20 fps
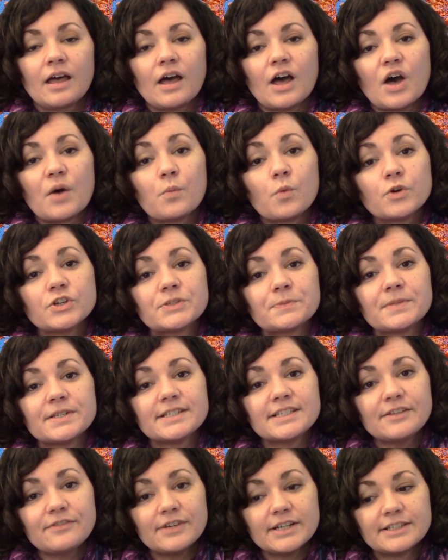A more
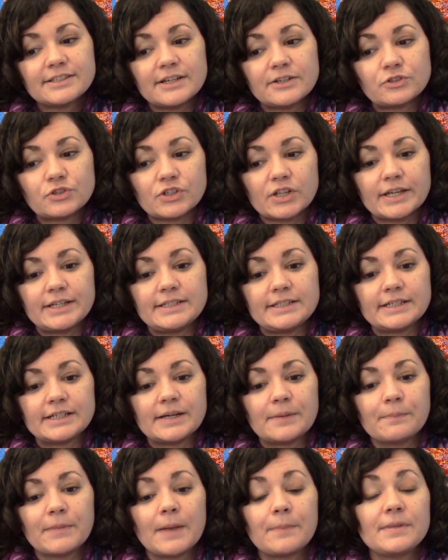specific central
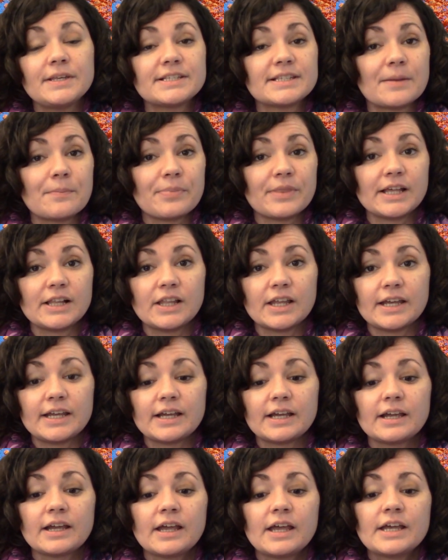idea might be something
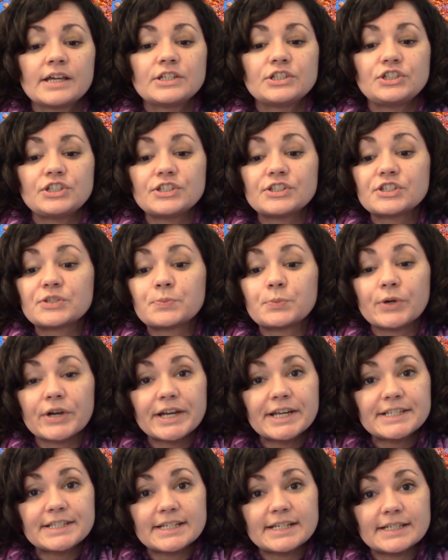like, Jesus
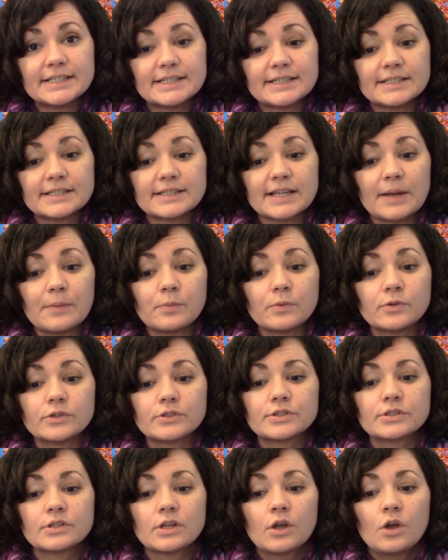prays that His
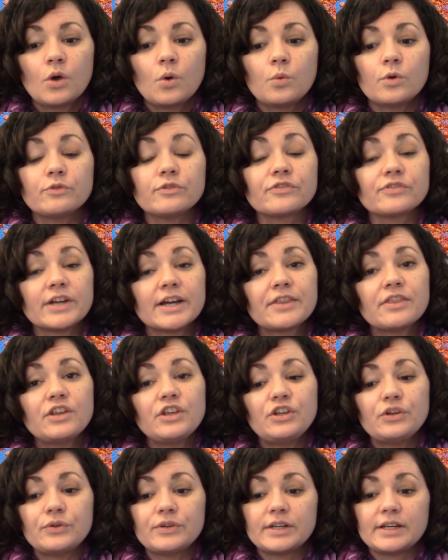disciples would reflect the
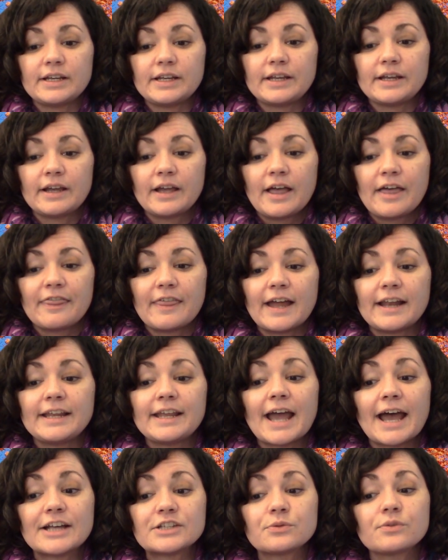unity that He
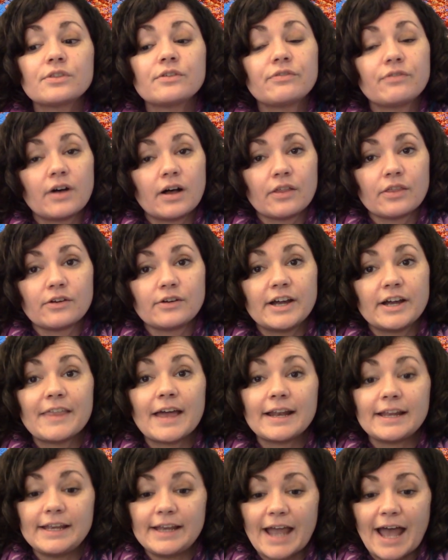has with the Father and
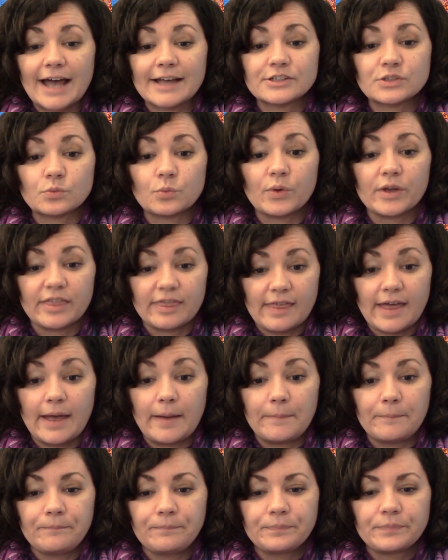that He has with
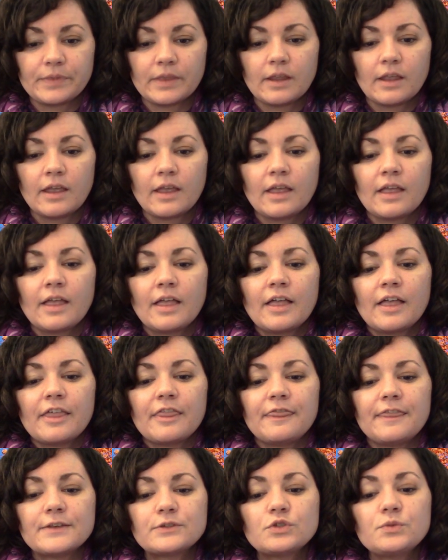them.
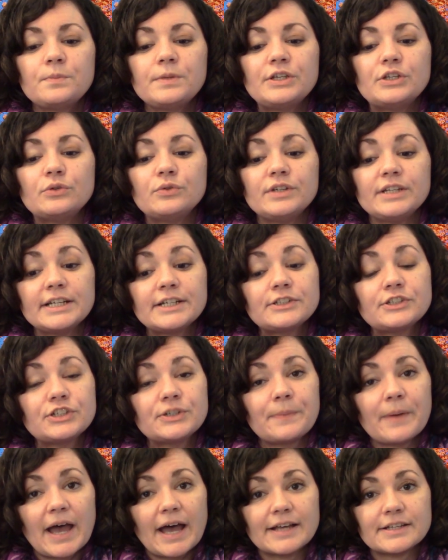This would be unique to
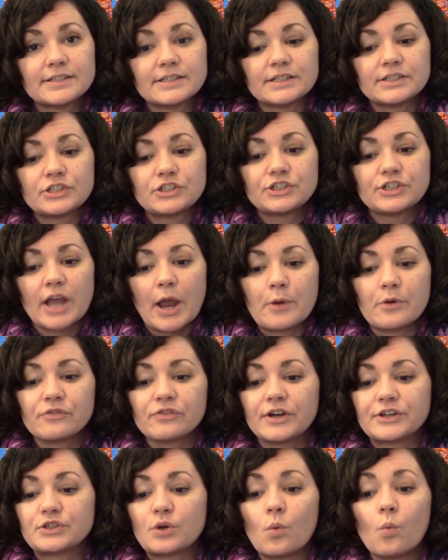your passage and
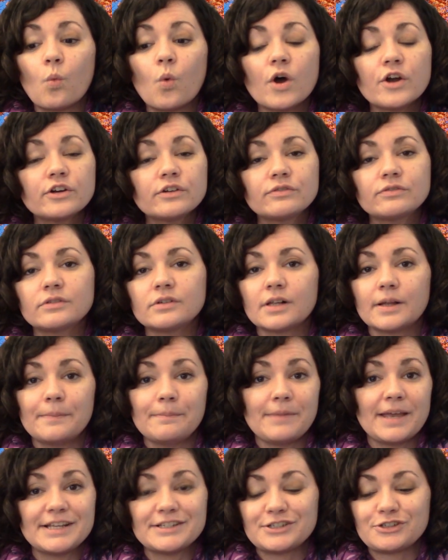reflect a wonderful,
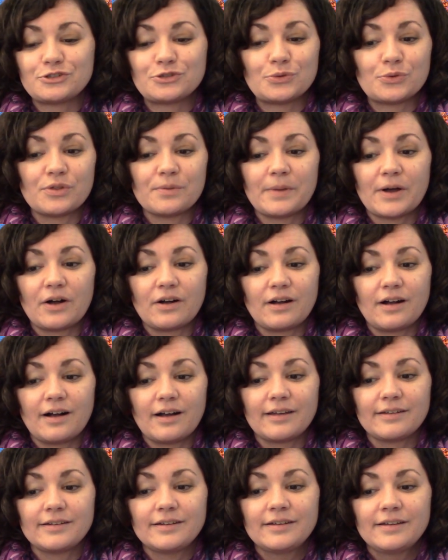amazing truth about
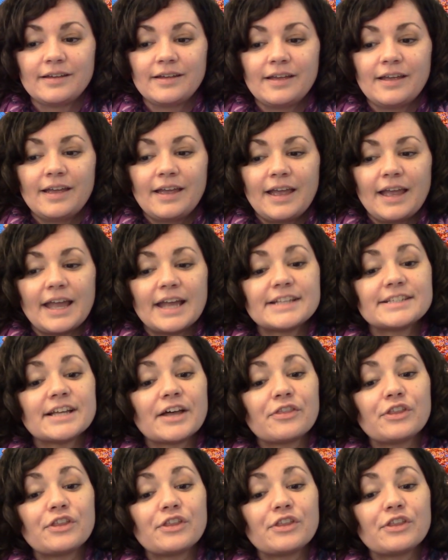God. It's not